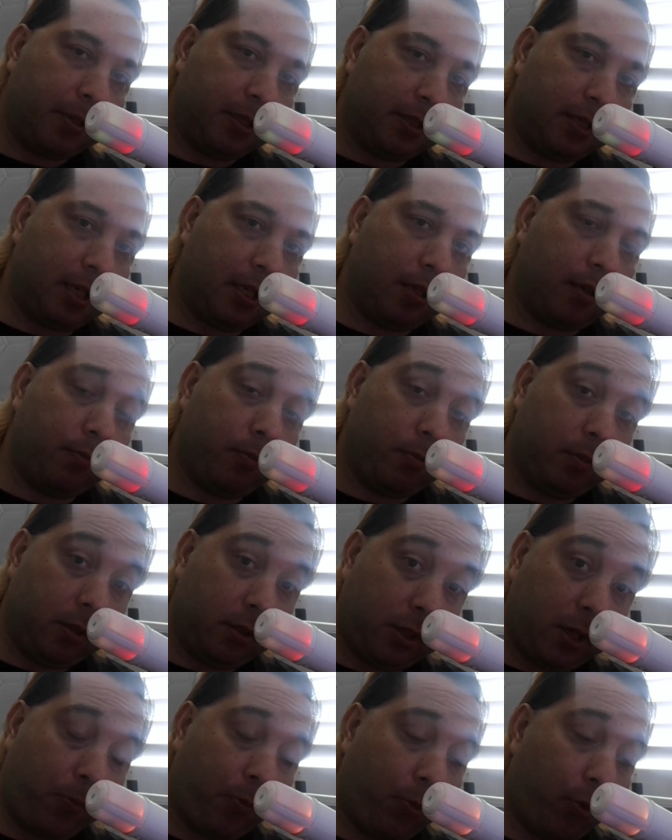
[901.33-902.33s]
Representative
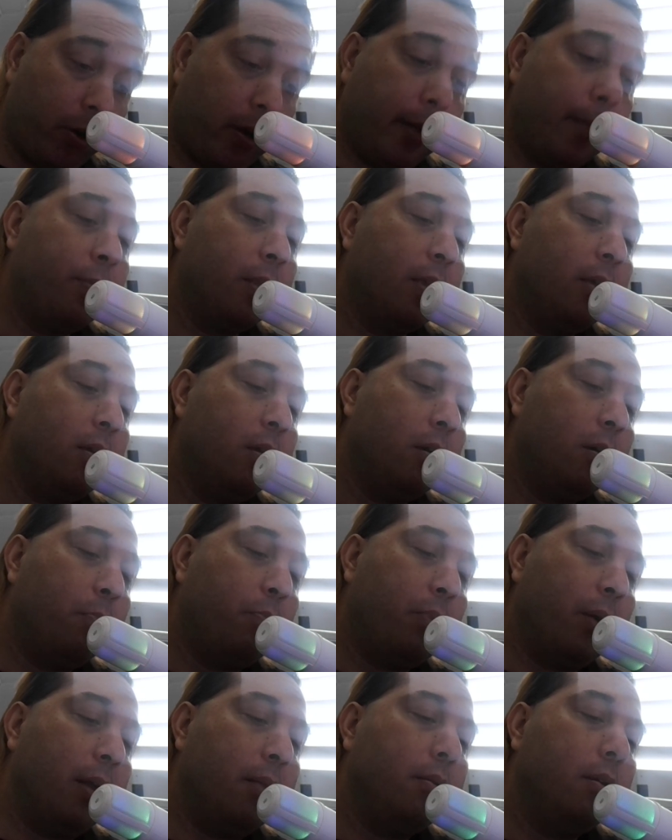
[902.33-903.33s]
Chip Roy,
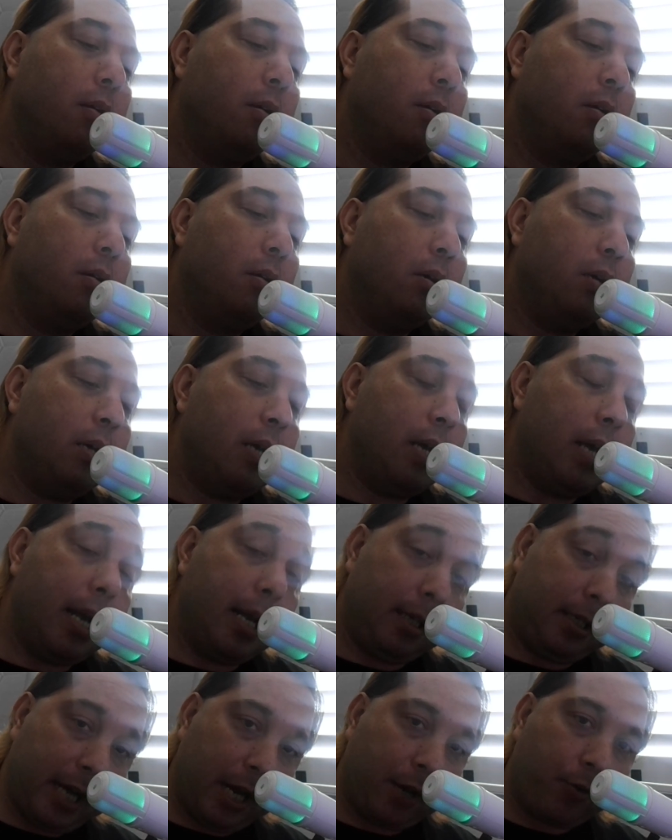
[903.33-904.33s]
but
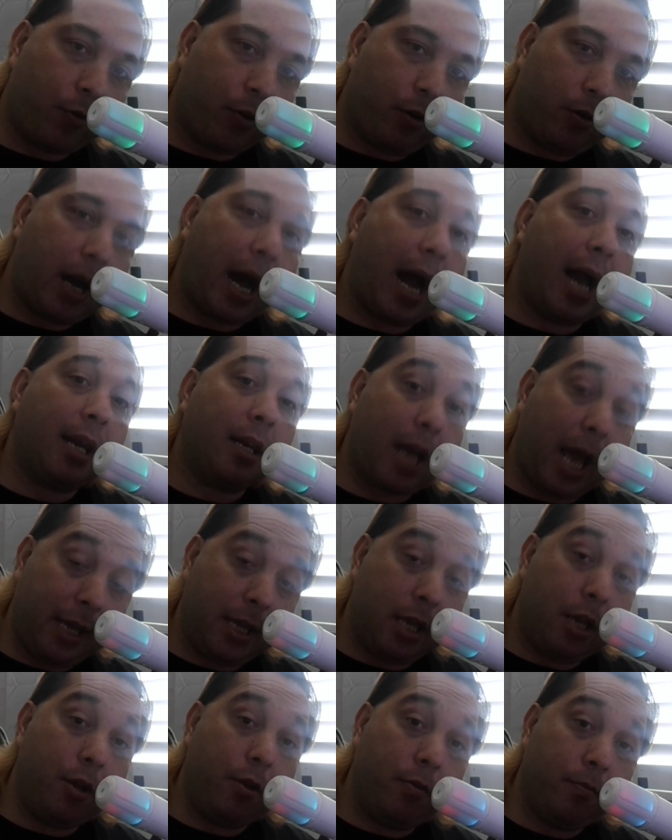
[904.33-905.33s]
in general, I
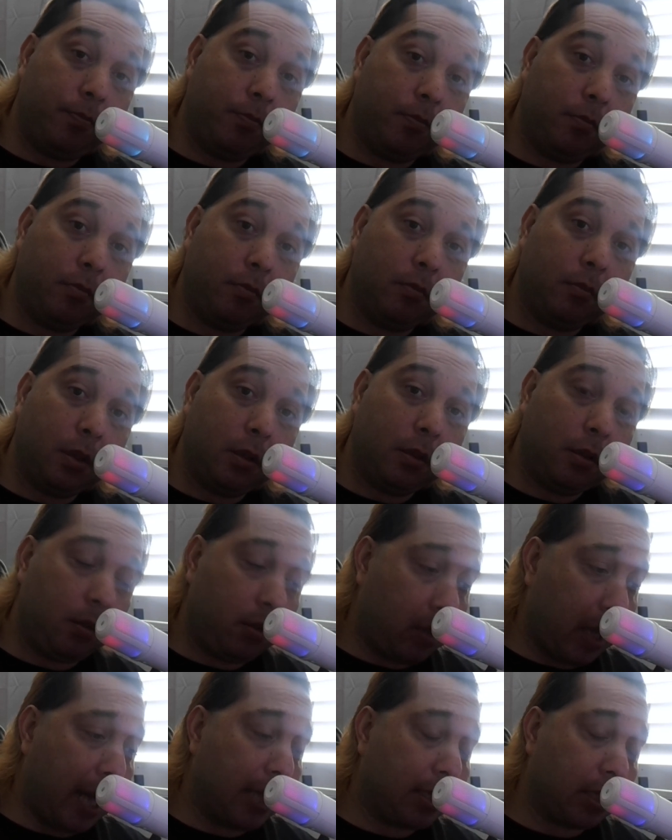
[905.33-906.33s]
like you
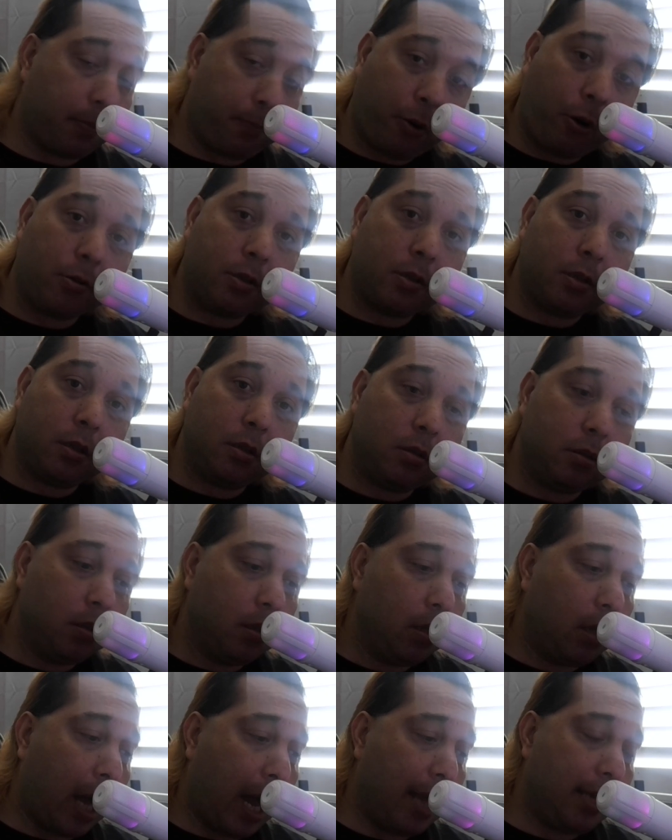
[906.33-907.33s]
as a person.
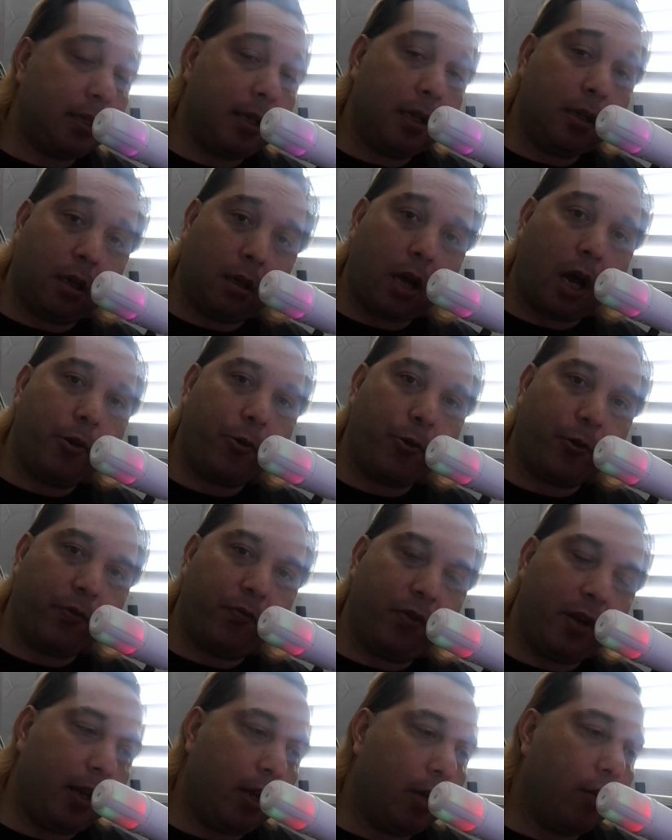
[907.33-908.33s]
I've seen a lot of your
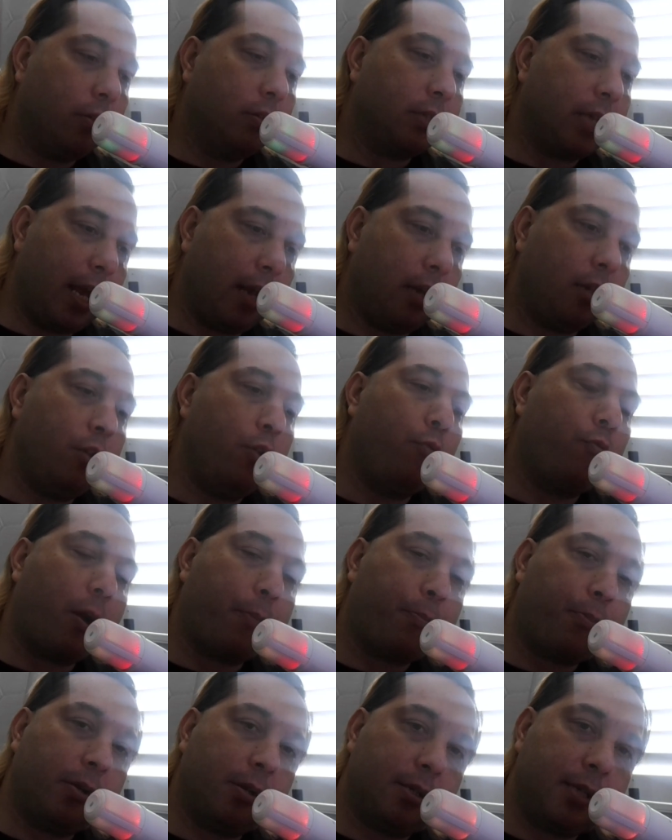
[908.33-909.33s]
videos, and you
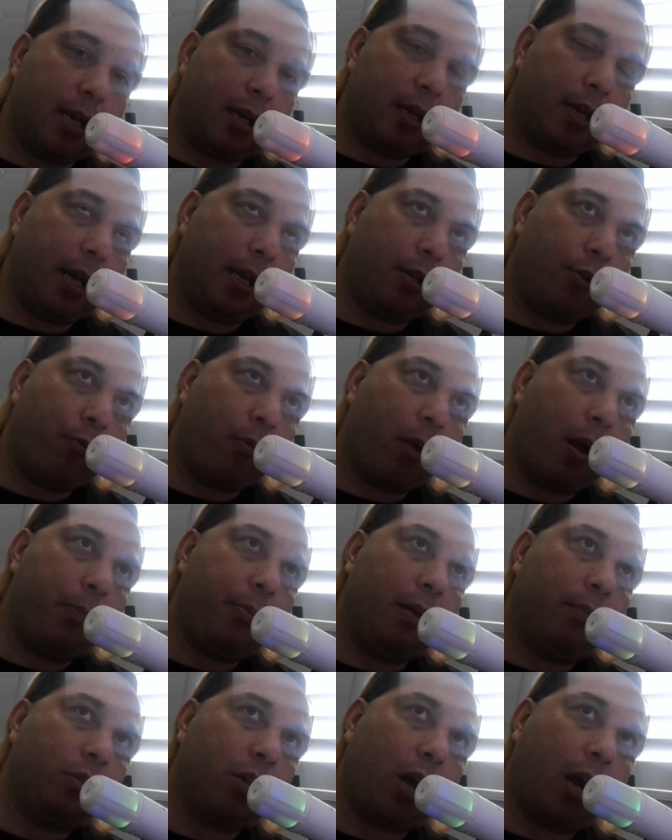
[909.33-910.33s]
represent, like, you
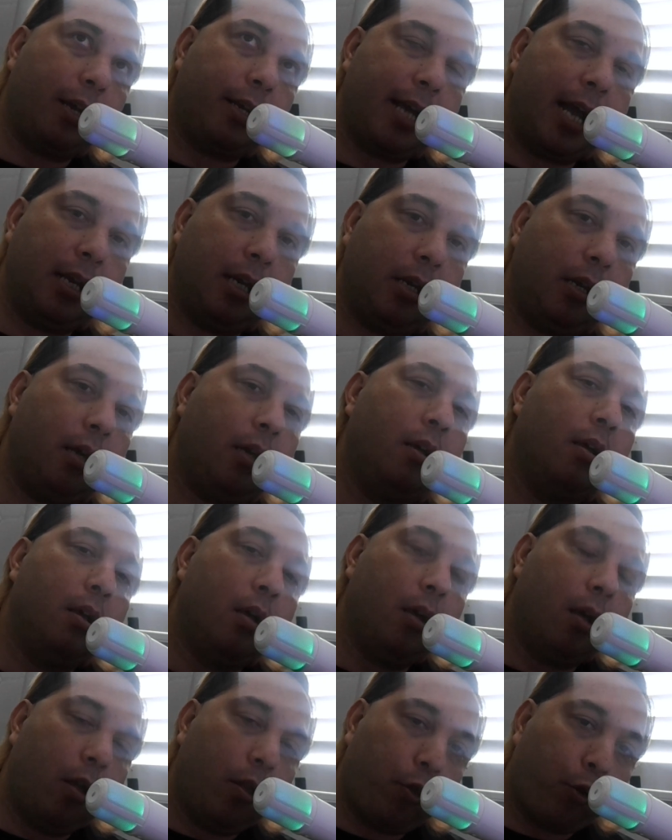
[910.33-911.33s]
remind me of John Kennedy,
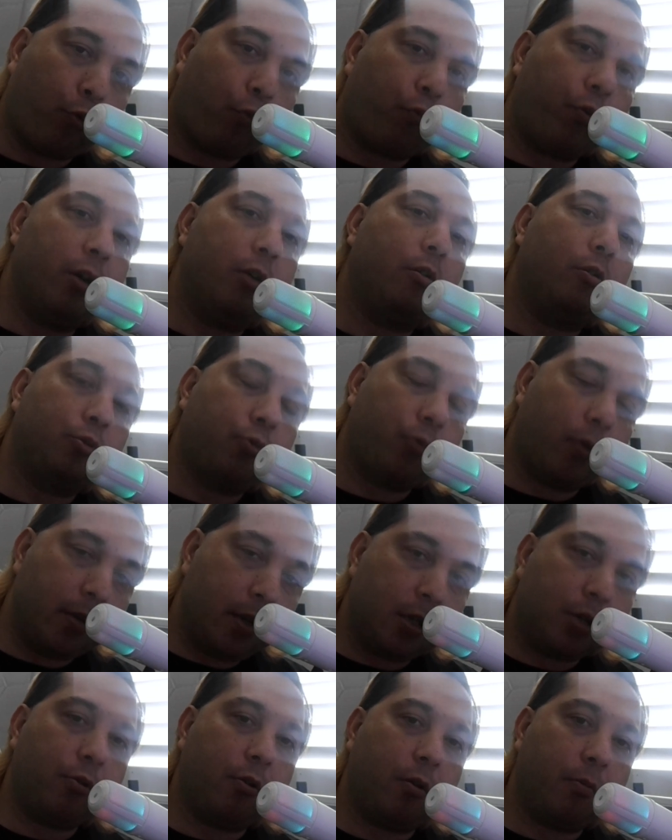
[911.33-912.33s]
the real
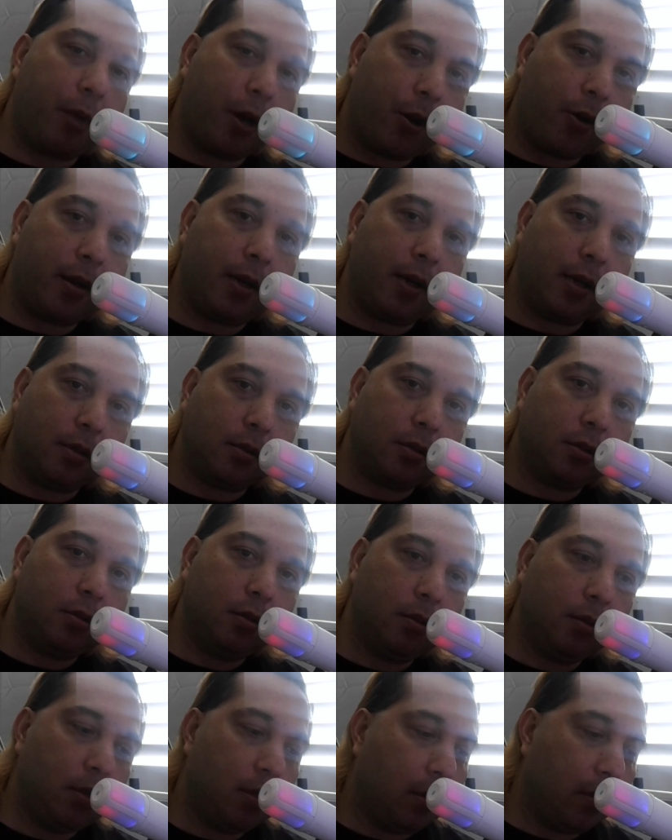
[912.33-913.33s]
traditional
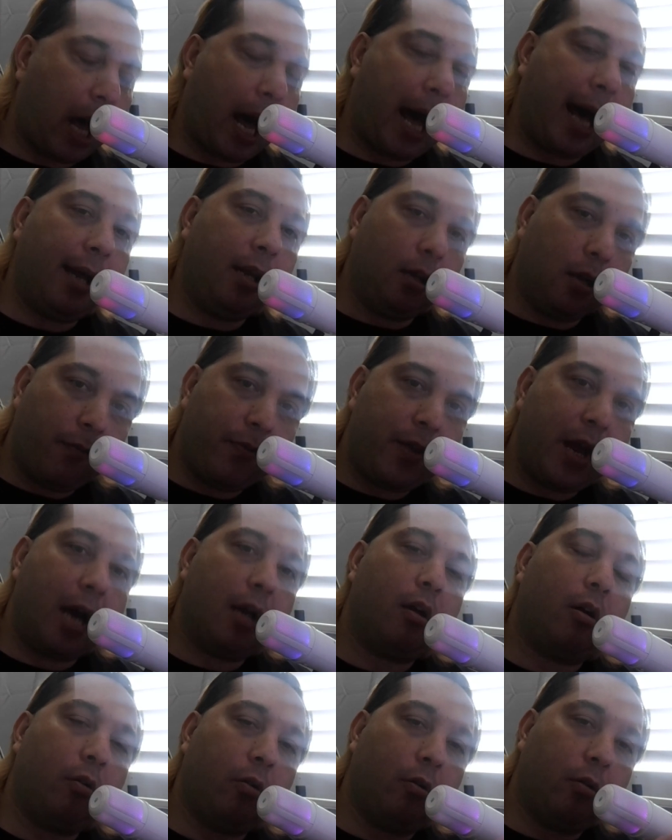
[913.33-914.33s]
Americans. I love
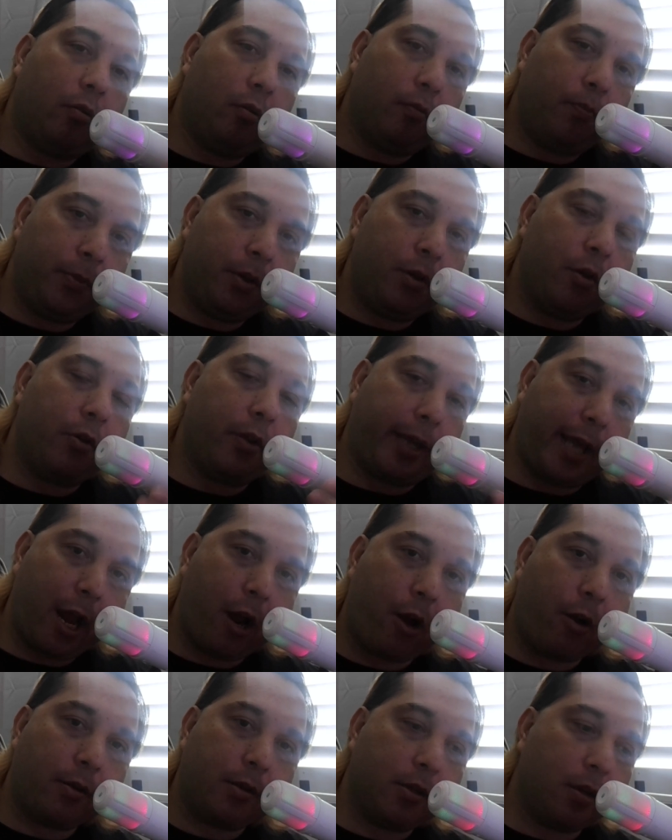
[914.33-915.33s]
that whole, the
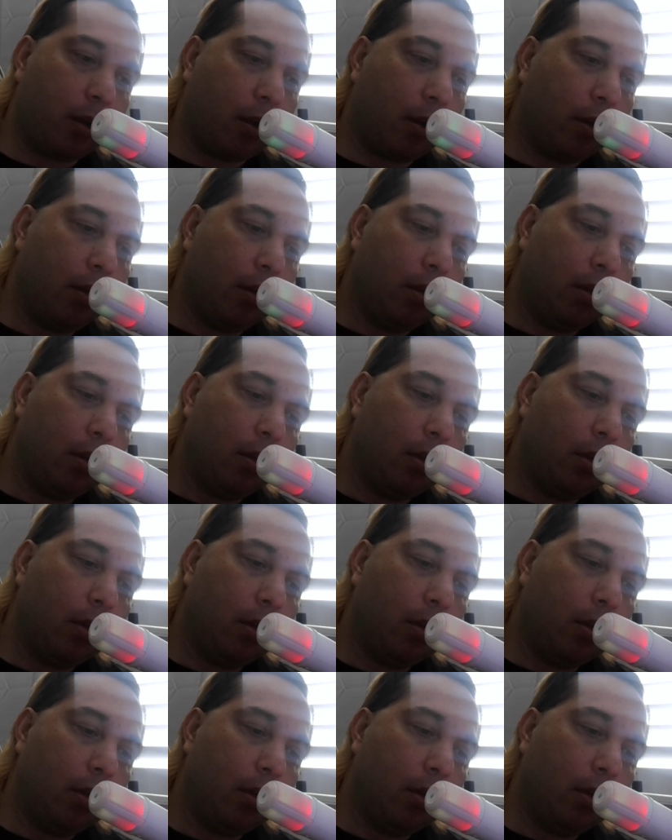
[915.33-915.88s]
character.